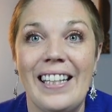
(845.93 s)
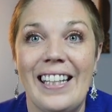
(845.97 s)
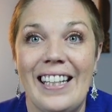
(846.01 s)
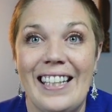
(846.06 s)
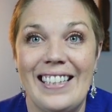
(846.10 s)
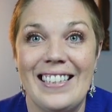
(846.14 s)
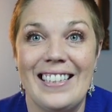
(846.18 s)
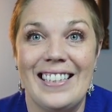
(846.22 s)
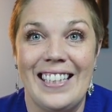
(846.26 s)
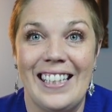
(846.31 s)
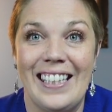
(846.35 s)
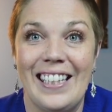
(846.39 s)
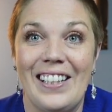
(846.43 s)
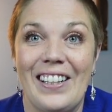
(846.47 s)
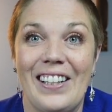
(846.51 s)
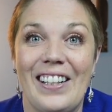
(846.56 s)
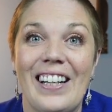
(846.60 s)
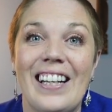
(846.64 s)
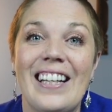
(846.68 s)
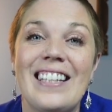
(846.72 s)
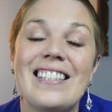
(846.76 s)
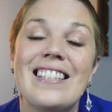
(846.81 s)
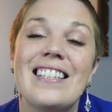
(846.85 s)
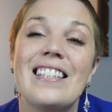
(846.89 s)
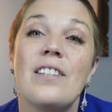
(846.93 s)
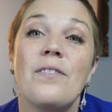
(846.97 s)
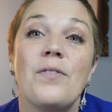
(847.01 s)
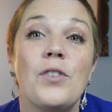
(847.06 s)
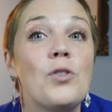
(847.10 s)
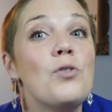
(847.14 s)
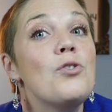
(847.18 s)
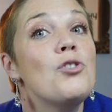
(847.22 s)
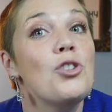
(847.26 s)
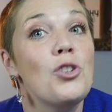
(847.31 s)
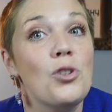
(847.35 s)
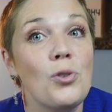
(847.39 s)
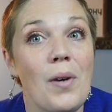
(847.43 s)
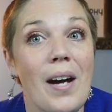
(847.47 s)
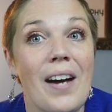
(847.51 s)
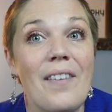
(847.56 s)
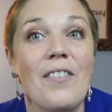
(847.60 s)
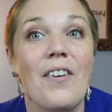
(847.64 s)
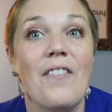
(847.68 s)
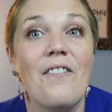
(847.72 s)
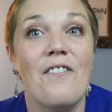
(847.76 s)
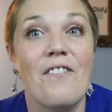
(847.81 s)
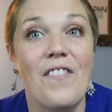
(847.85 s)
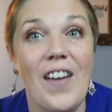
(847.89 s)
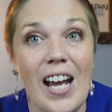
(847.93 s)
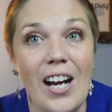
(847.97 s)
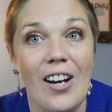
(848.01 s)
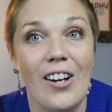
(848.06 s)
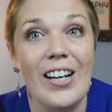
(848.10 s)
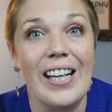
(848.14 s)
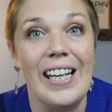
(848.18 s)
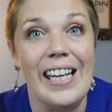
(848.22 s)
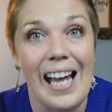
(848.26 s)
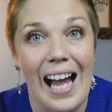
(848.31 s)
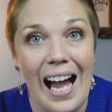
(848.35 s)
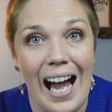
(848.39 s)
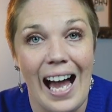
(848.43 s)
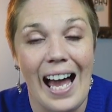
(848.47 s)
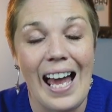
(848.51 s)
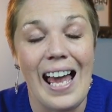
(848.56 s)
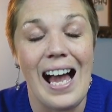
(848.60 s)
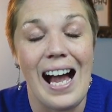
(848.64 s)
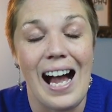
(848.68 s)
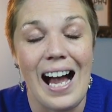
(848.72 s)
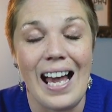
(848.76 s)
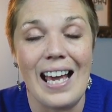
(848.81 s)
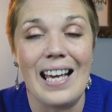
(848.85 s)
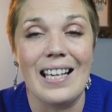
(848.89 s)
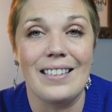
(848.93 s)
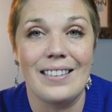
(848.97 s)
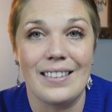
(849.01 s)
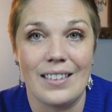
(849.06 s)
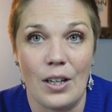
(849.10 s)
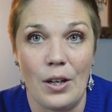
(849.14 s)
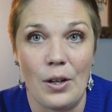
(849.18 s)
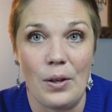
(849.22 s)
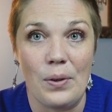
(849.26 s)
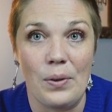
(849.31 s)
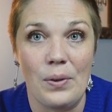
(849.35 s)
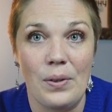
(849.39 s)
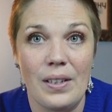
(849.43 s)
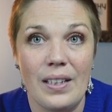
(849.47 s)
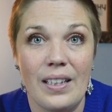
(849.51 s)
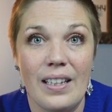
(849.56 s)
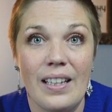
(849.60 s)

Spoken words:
is that if you do have a very high ISO,